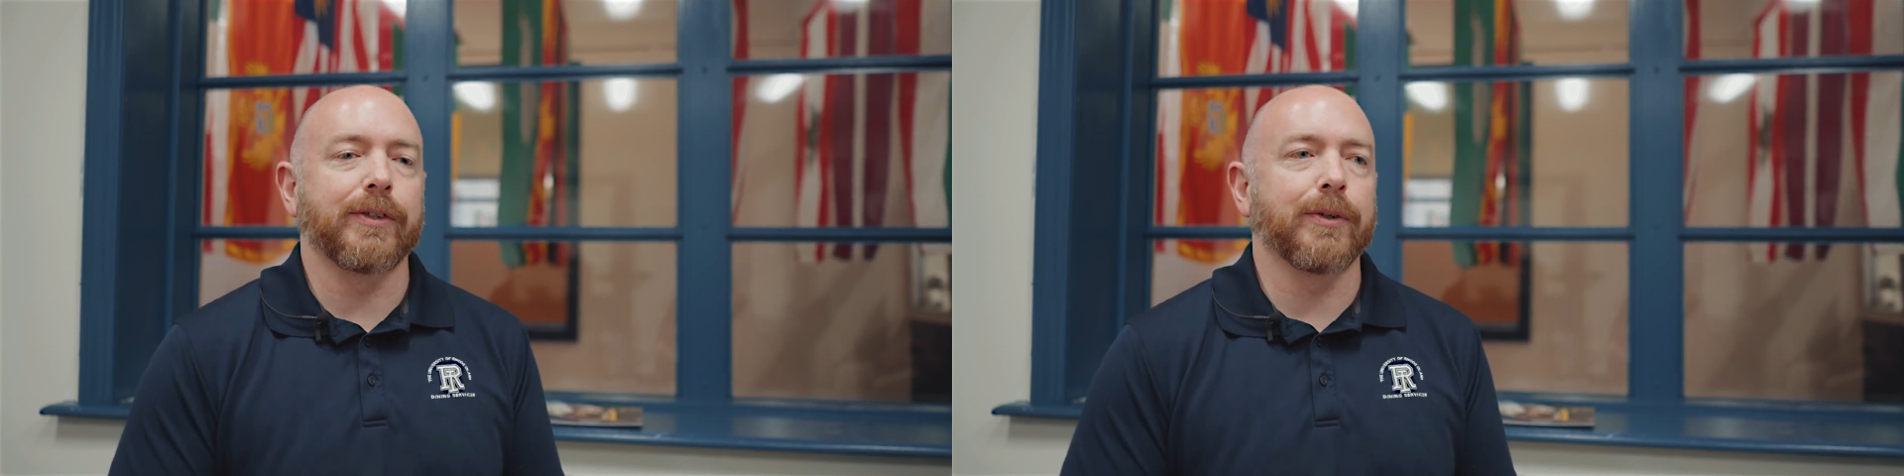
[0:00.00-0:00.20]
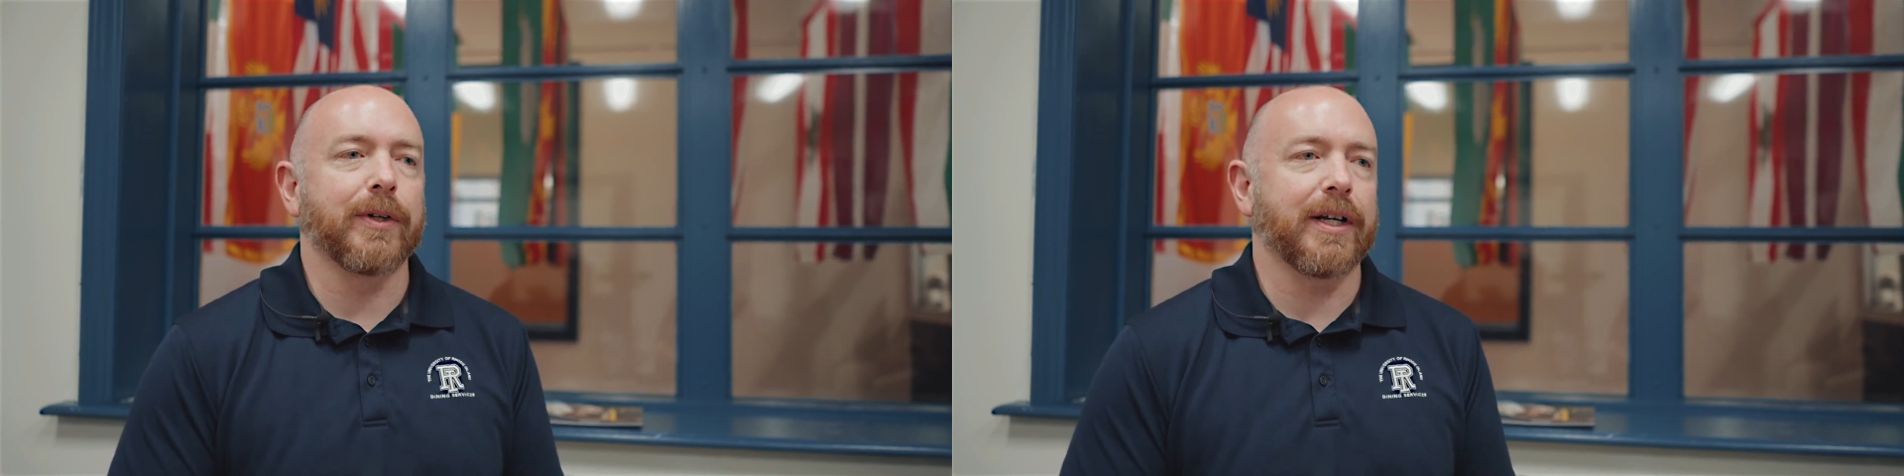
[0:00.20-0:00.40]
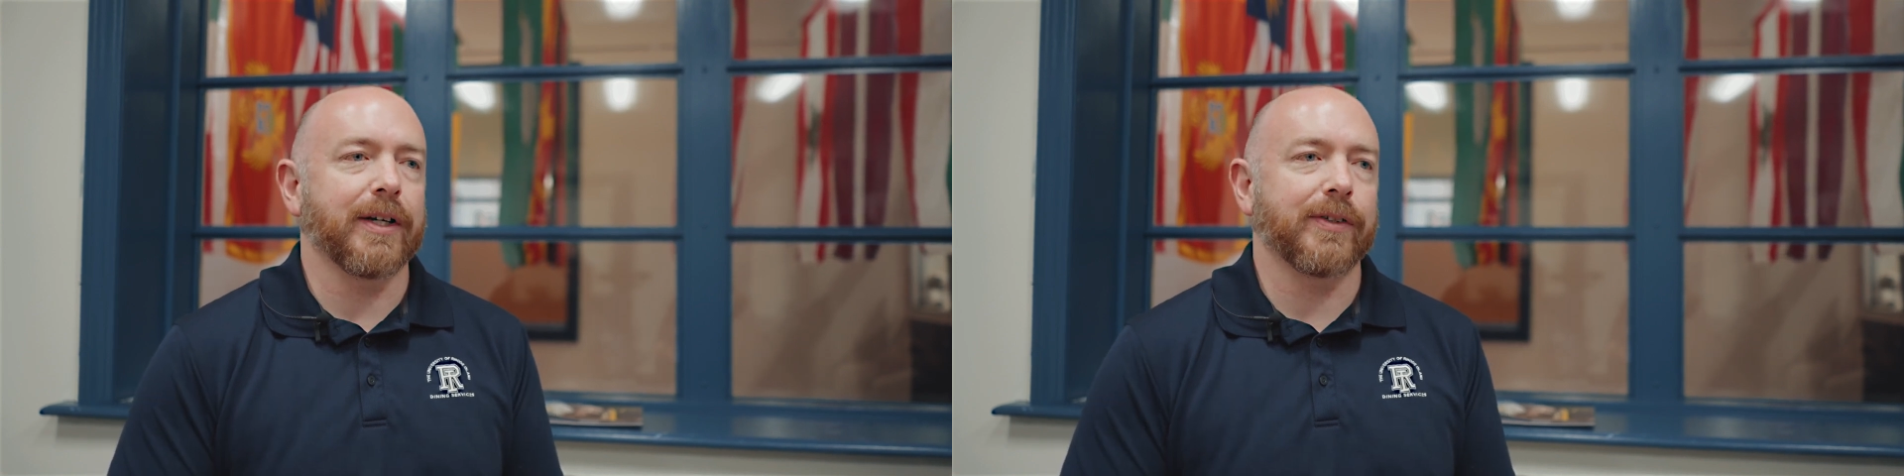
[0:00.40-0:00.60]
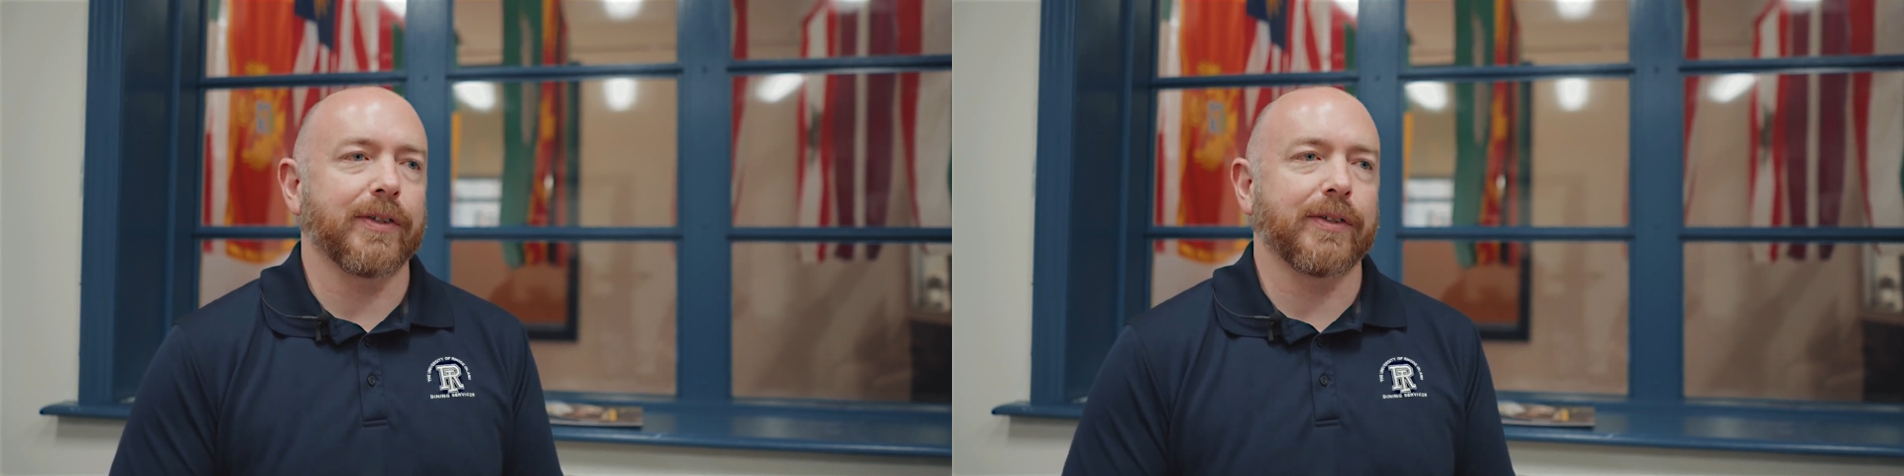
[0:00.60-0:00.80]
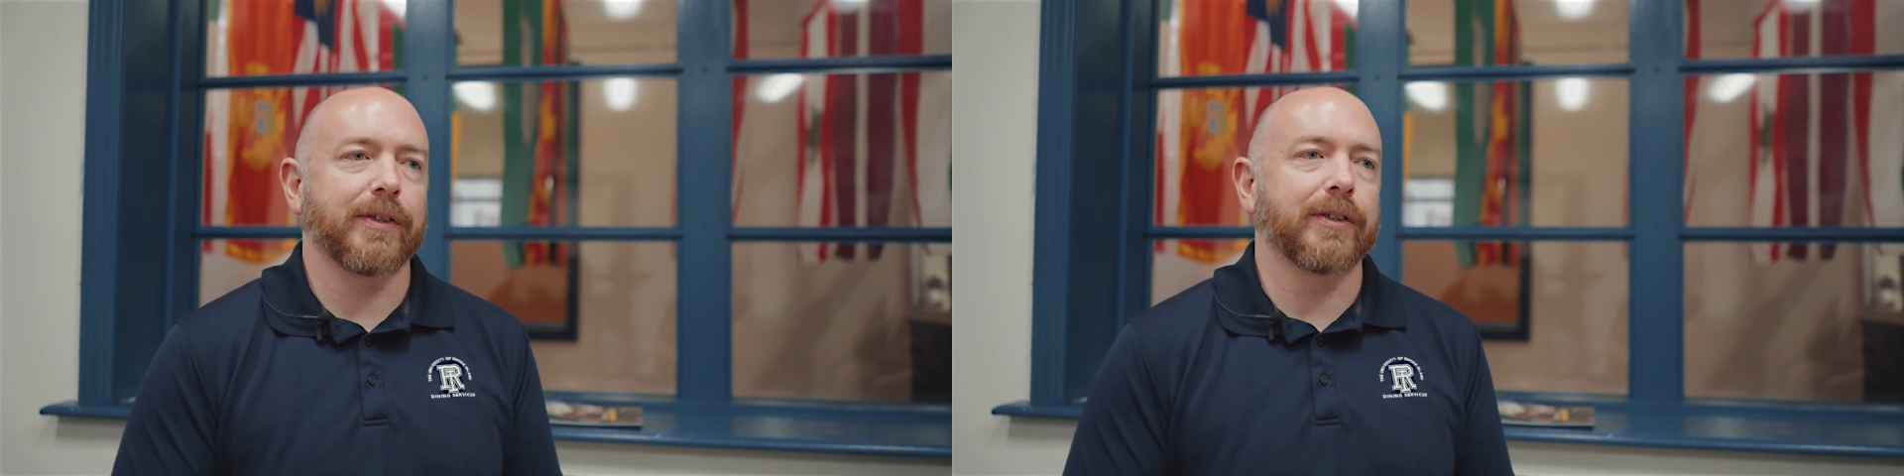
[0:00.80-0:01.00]
you can
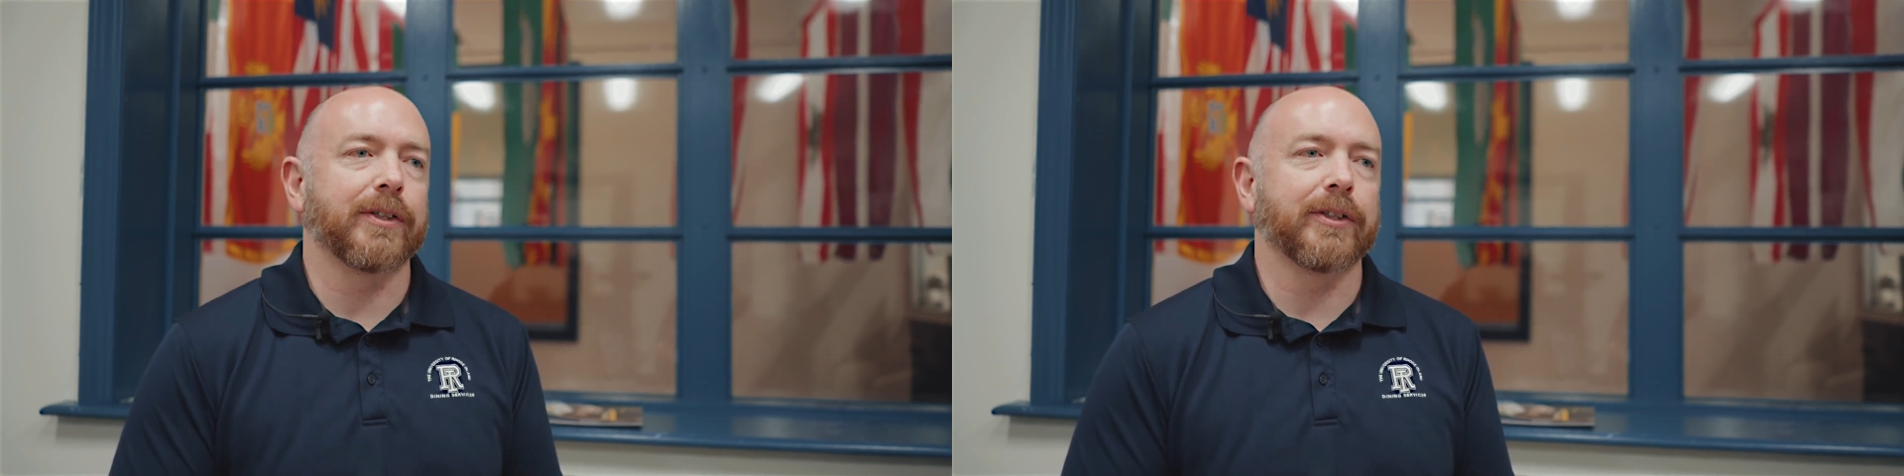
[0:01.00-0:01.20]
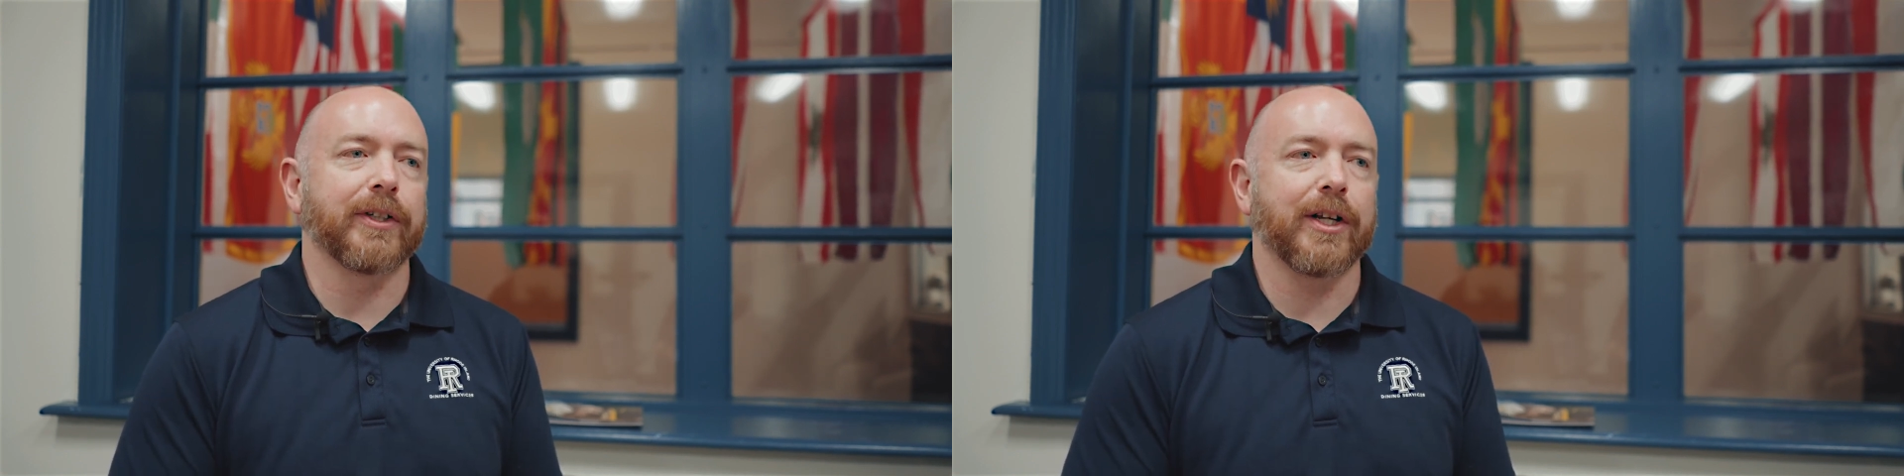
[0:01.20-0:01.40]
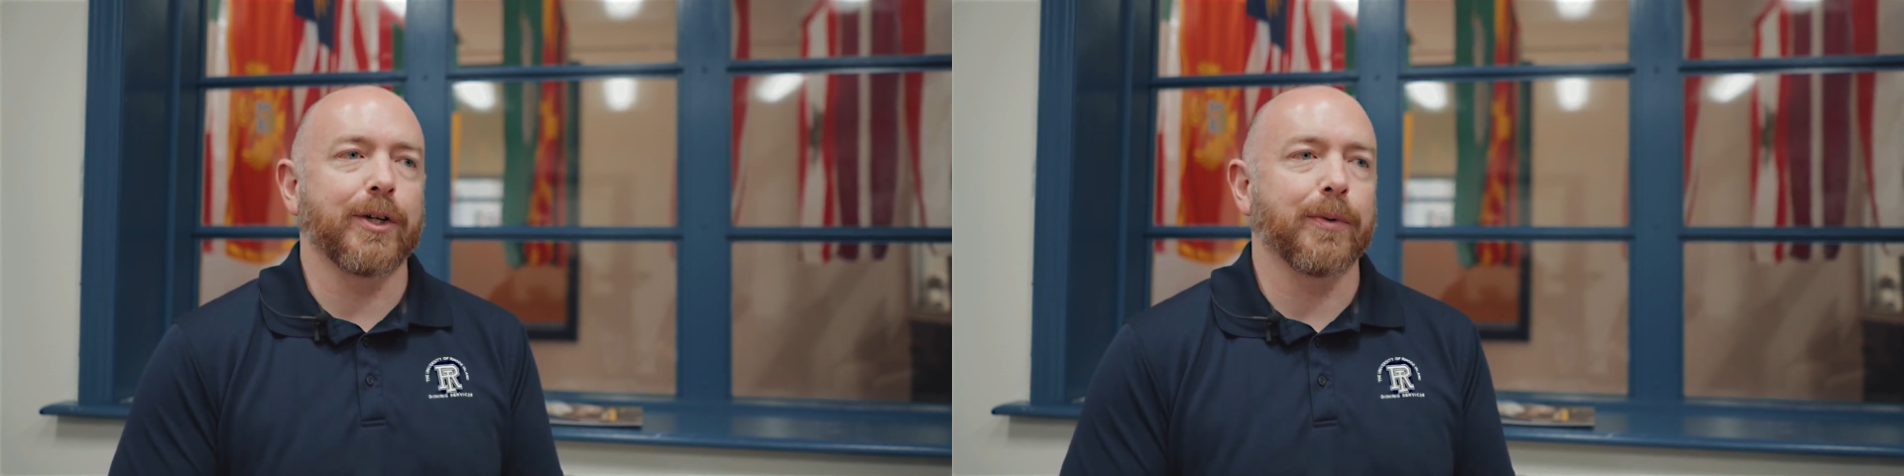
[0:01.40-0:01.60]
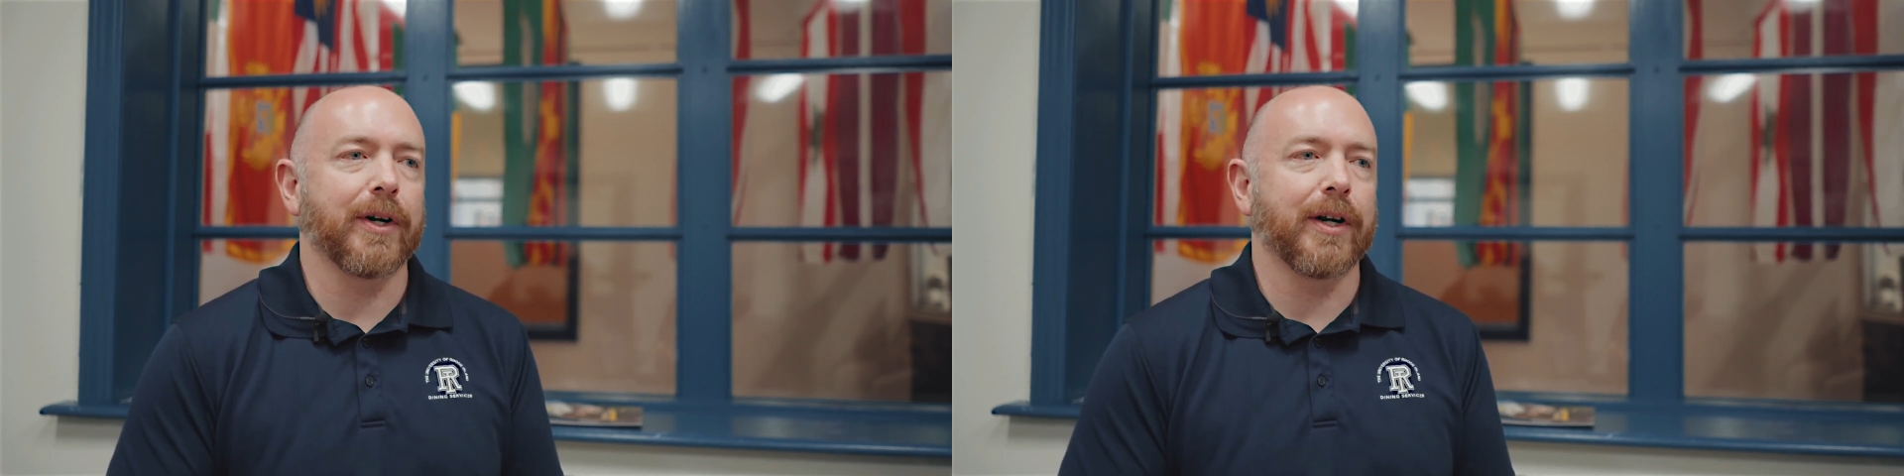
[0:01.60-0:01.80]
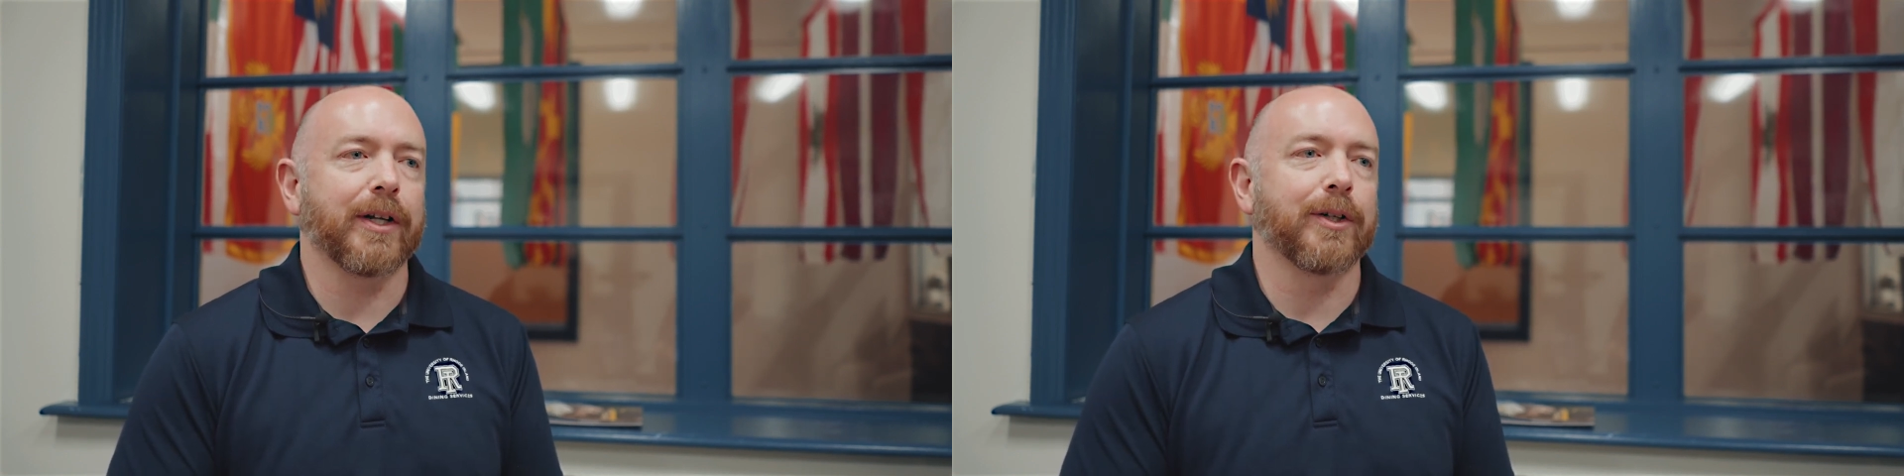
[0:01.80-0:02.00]
access it literally
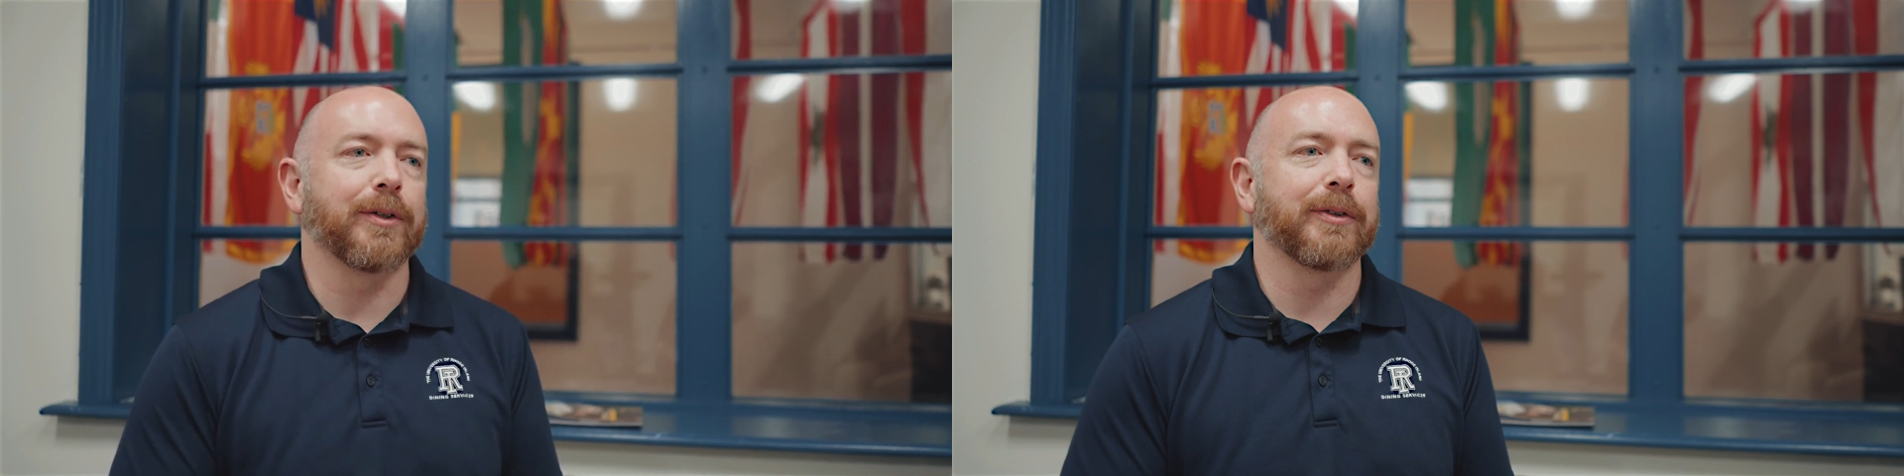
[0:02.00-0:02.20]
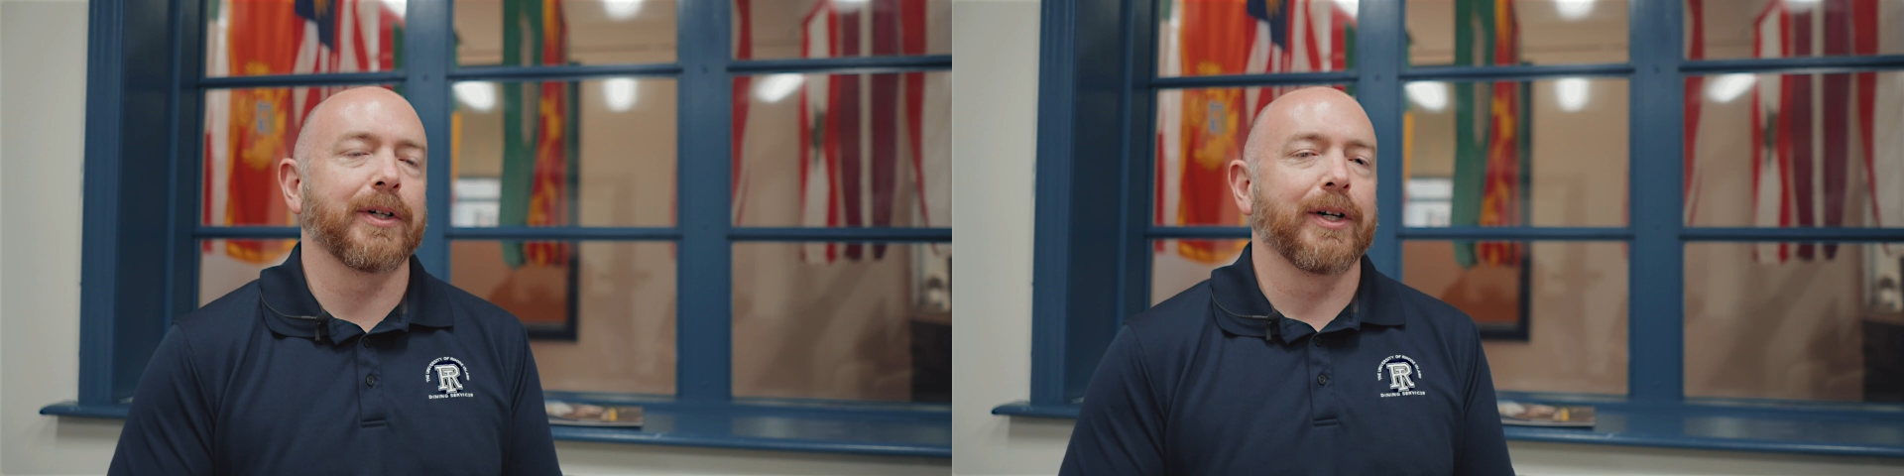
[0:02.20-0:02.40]
anywhere. I can